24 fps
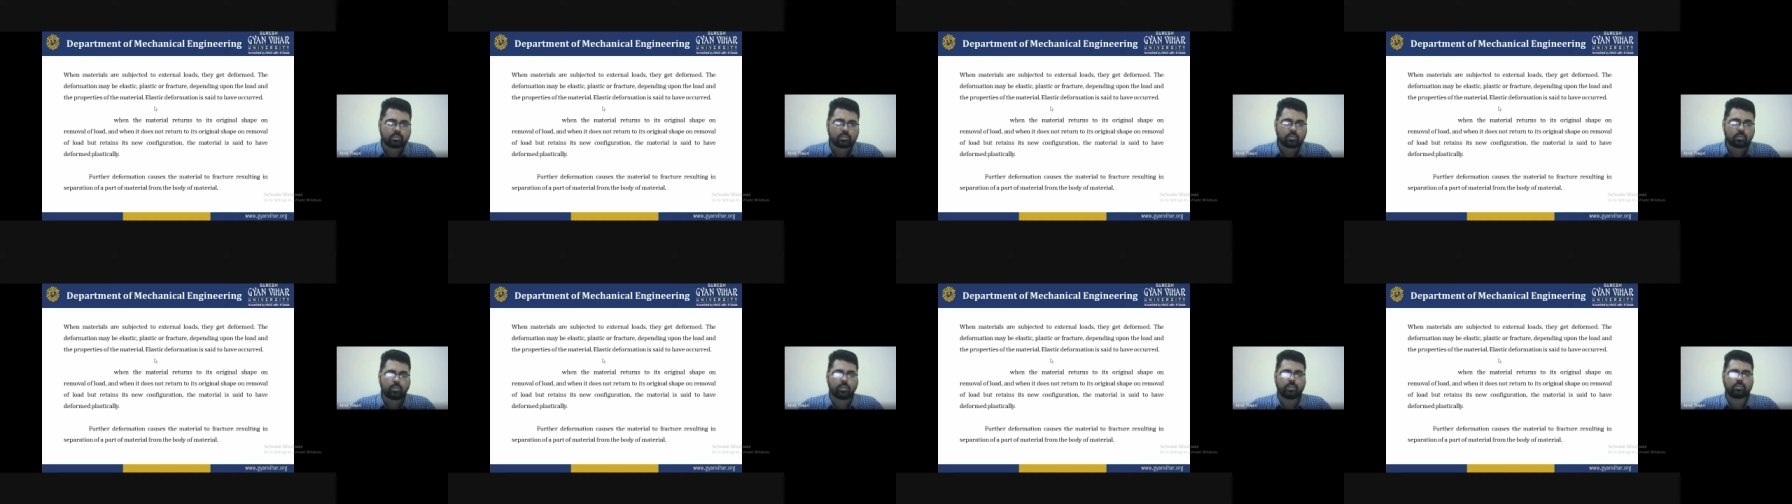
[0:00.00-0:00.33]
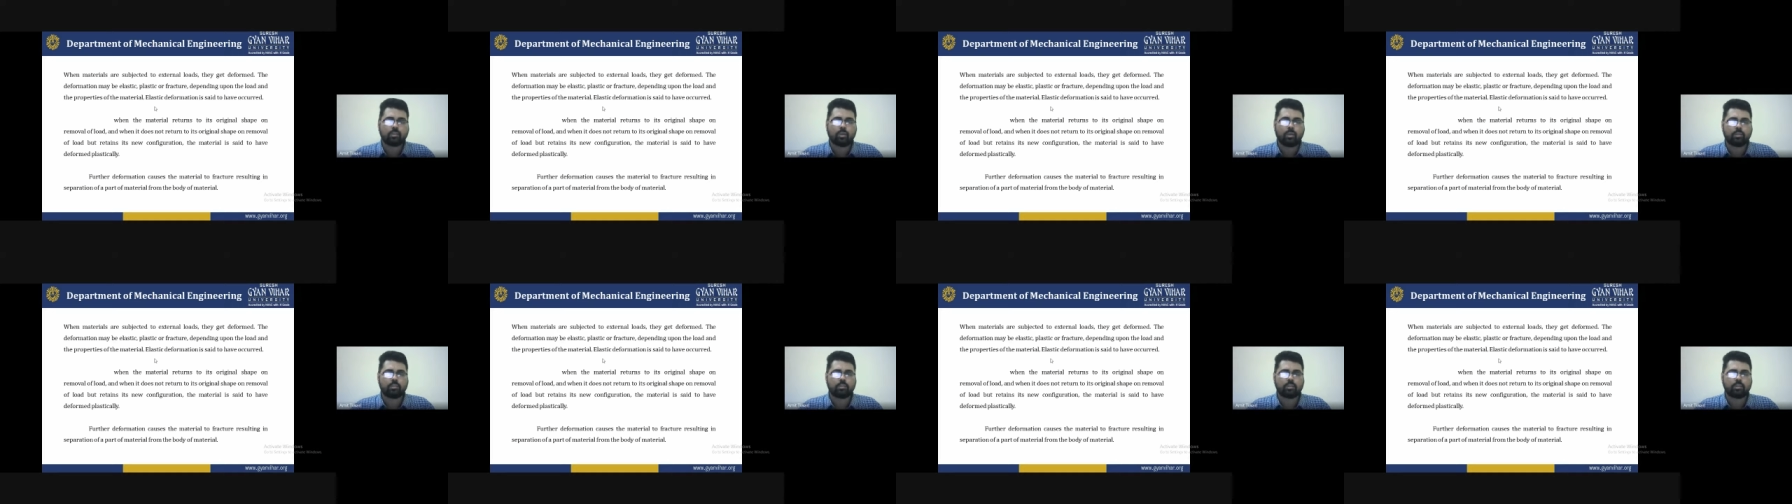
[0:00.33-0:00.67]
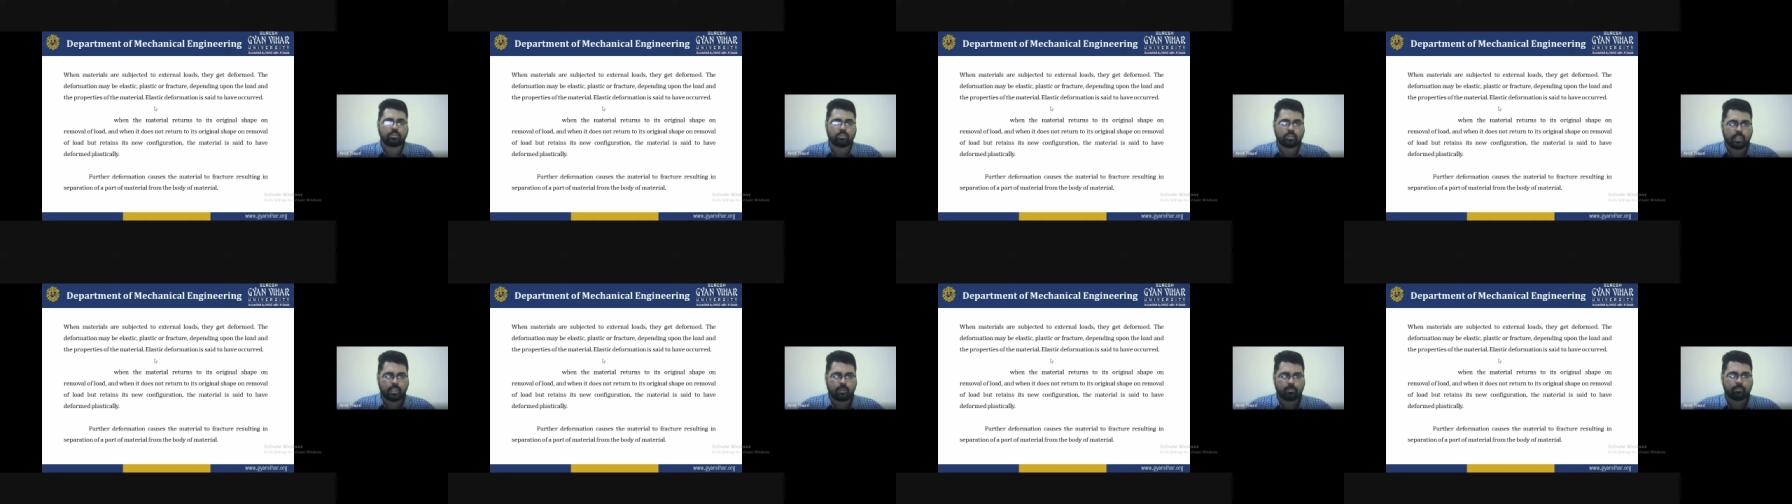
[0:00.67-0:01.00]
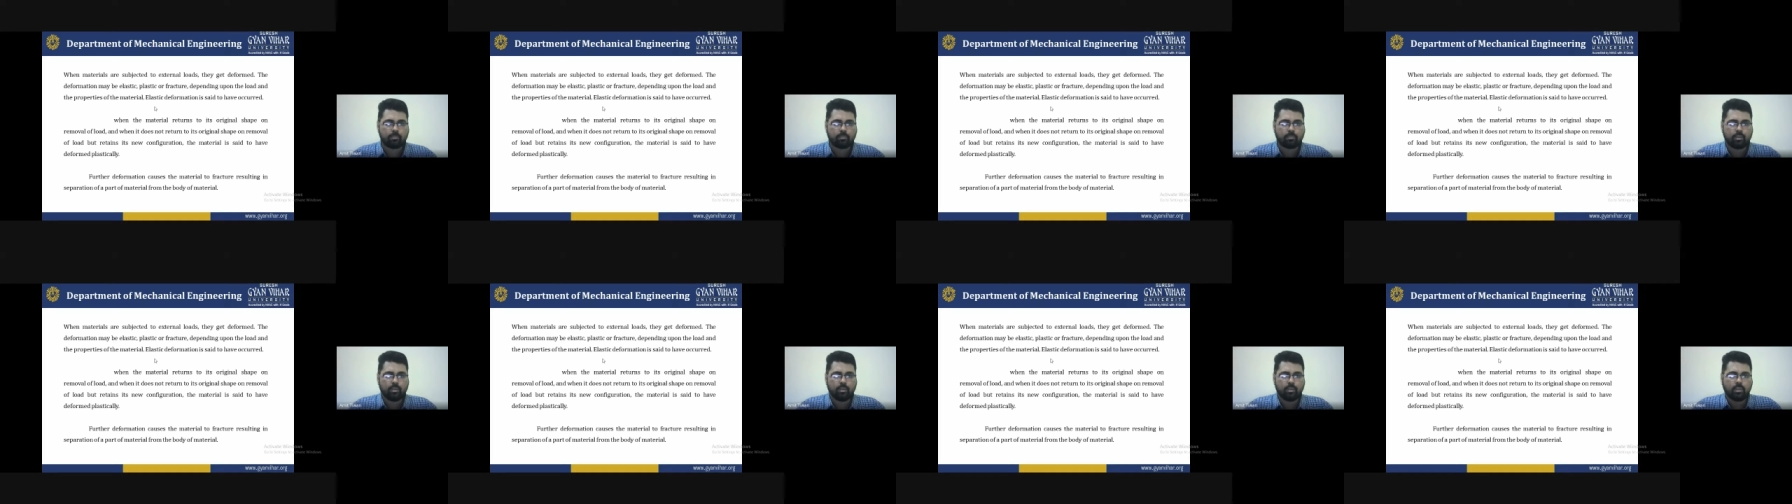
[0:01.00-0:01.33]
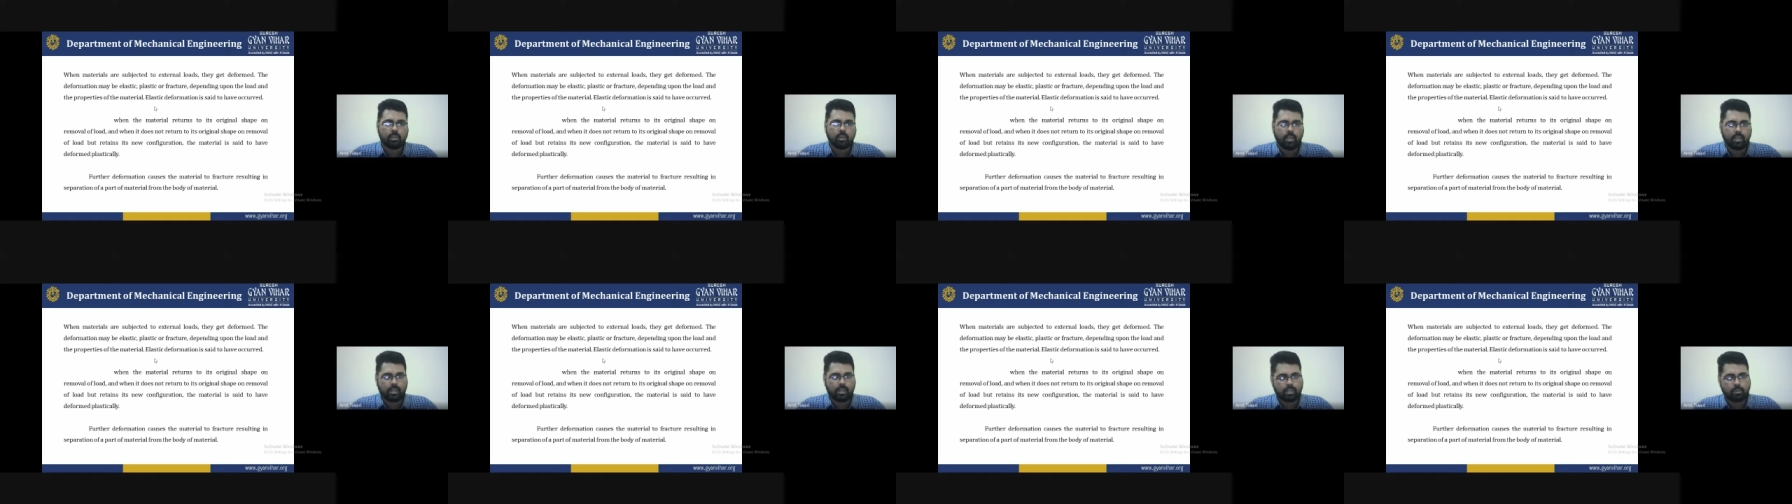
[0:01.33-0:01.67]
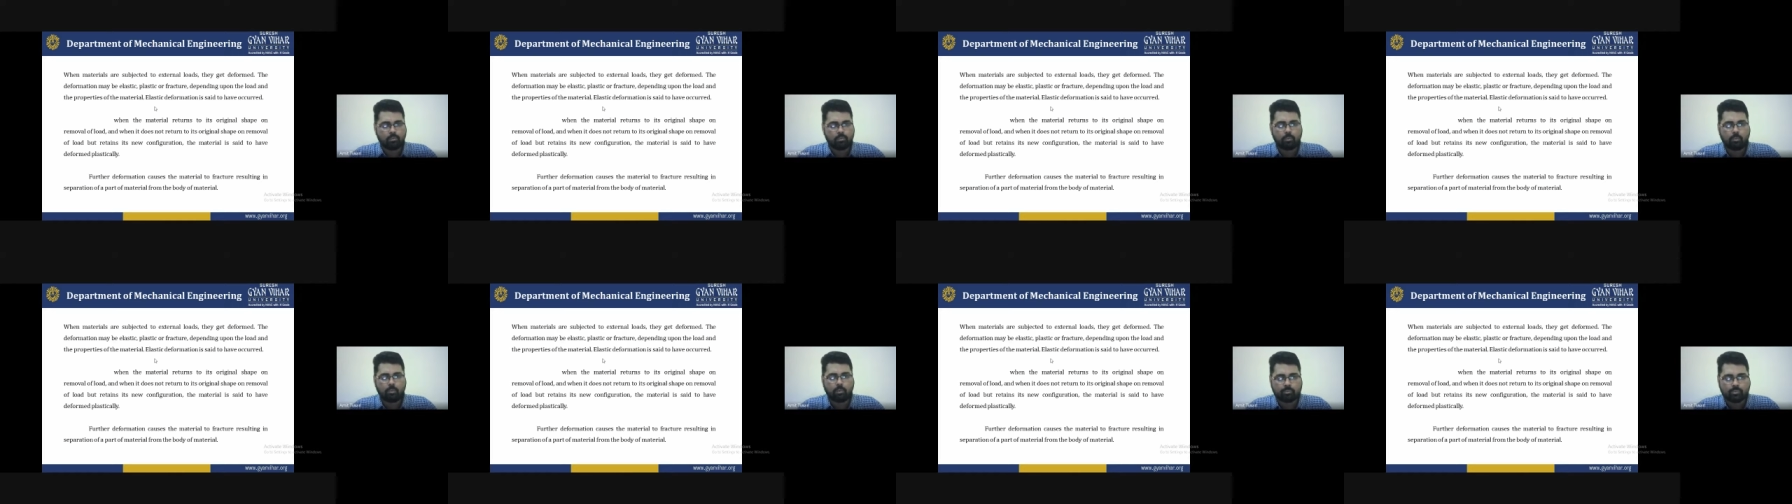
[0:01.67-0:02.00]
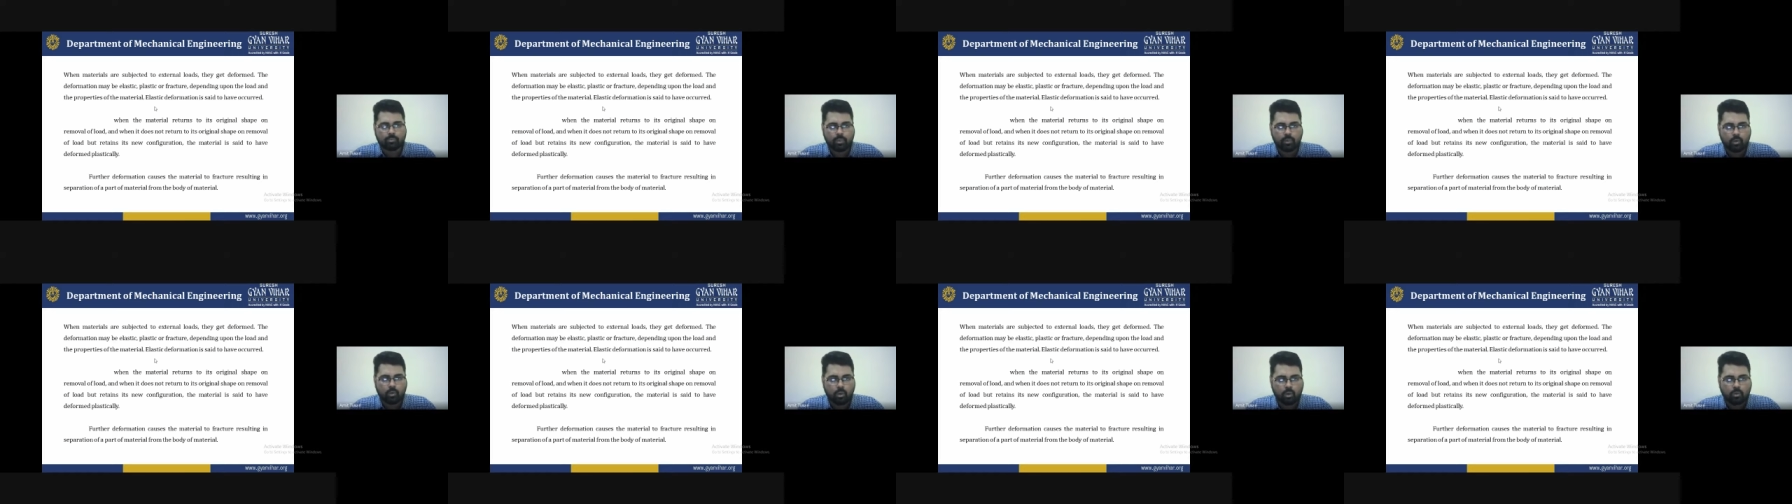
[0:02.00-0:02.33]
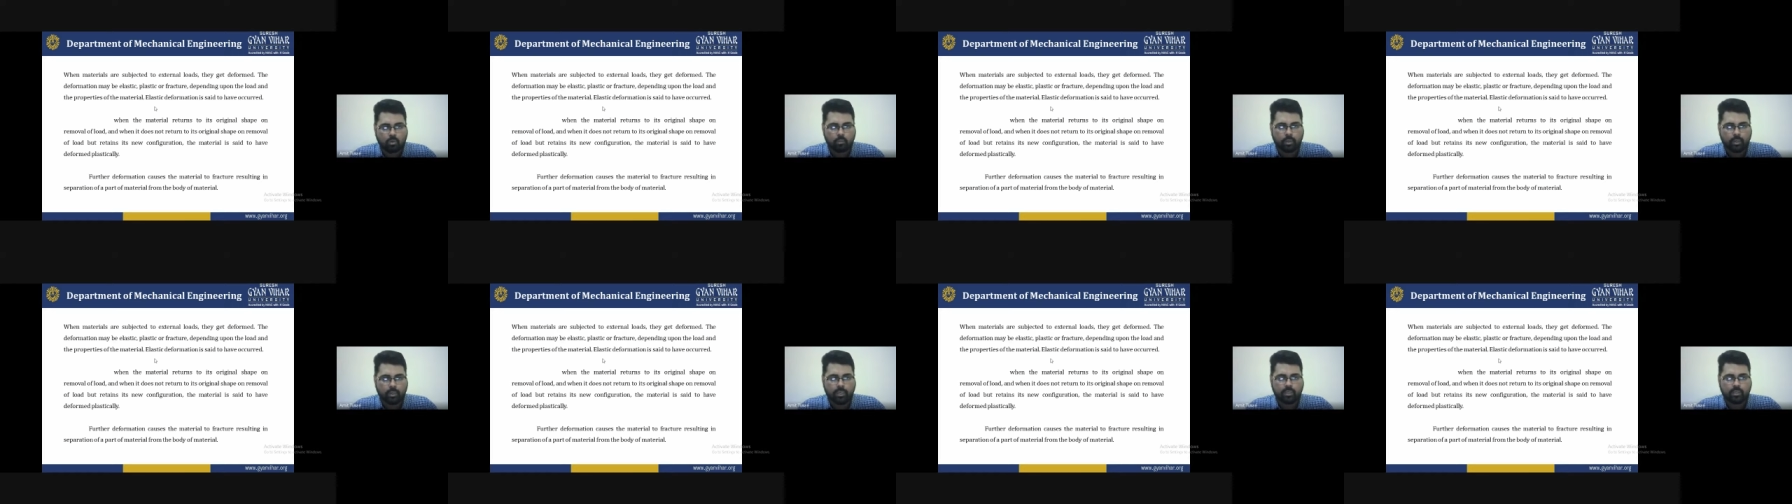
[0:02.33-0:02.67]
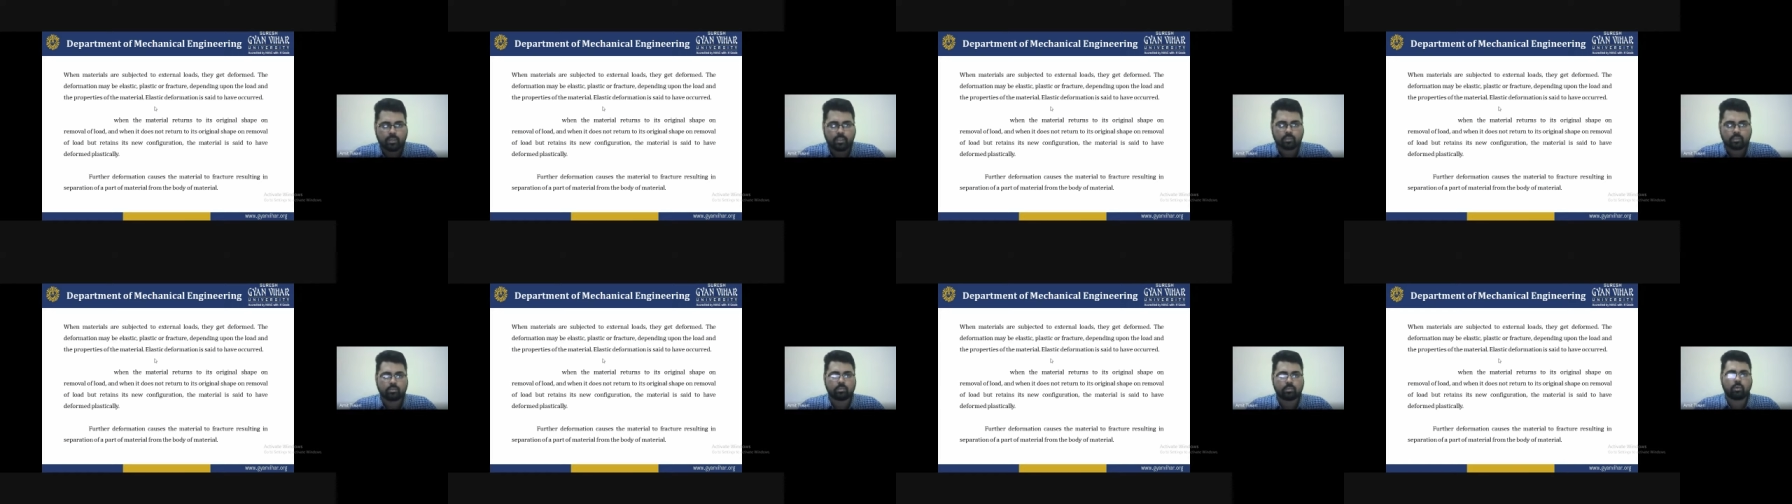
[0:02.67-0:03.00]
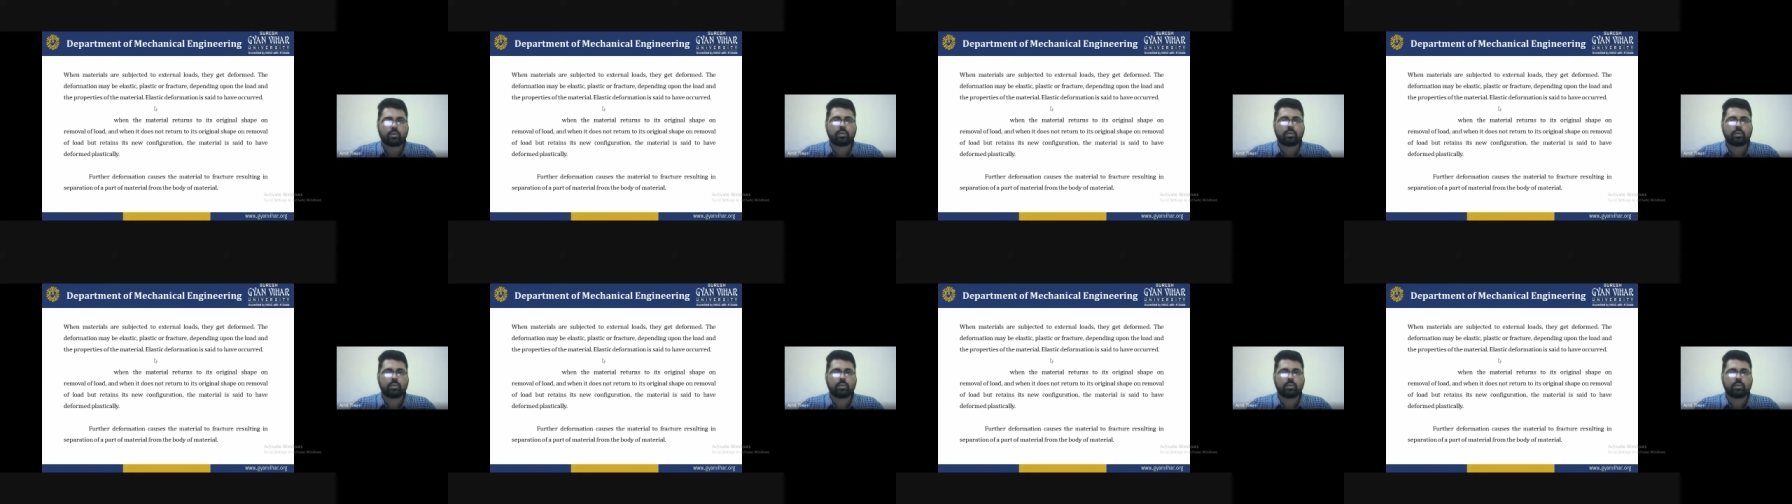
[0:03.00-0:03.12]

to its original shape, it removes after load. When it does not